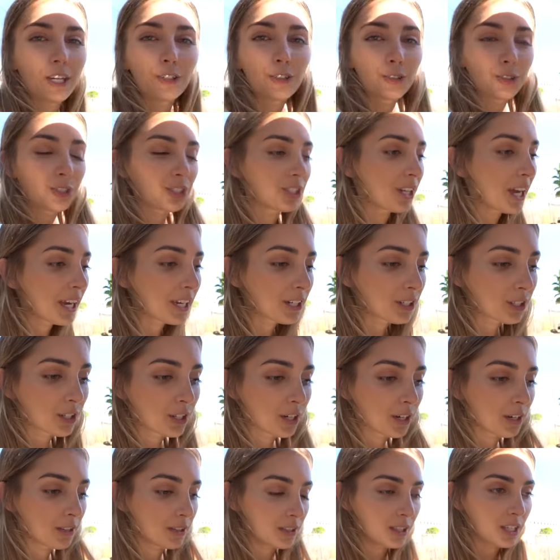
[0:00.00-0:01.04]
Andrew
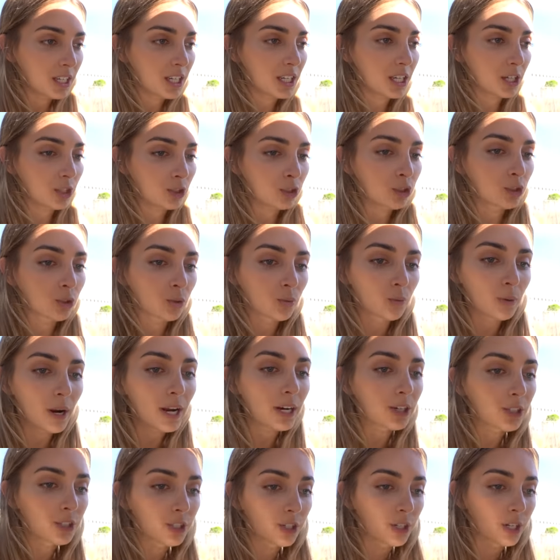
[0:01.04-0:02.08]
Schneider, the
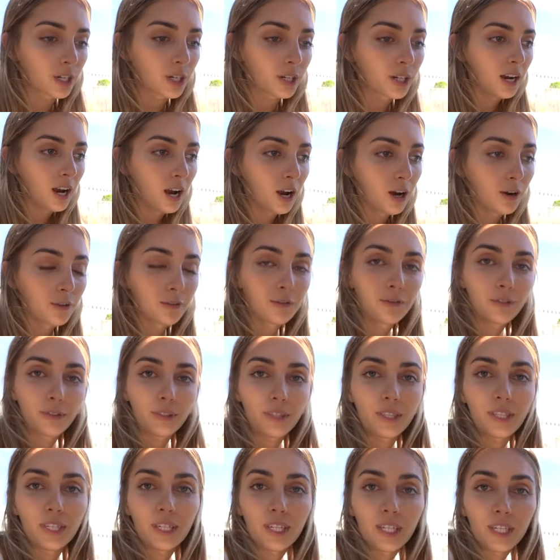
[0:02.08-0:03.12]
director of
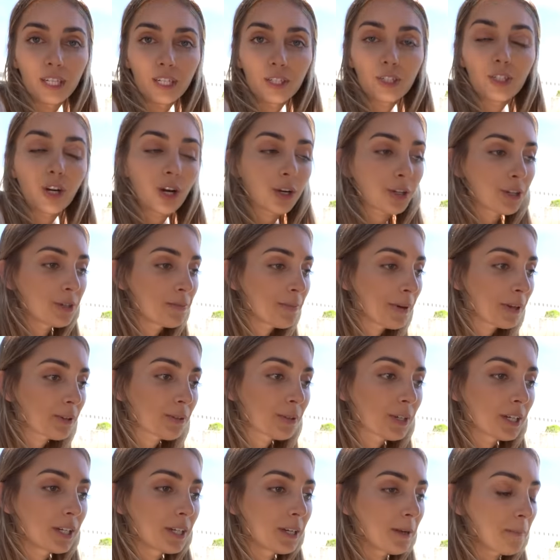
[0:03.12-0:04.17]
the
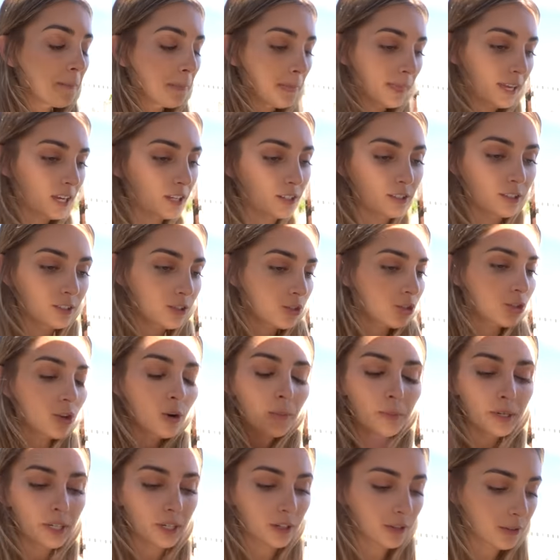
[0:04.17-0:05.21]
documentary, and so
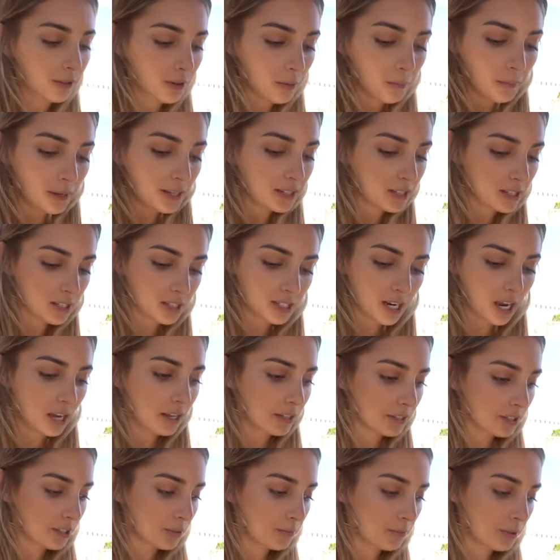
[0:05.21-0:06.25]
many other amazing,
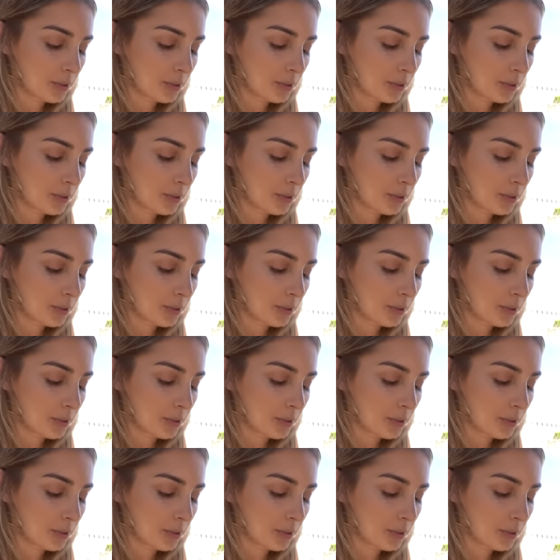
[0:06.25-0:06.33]
talented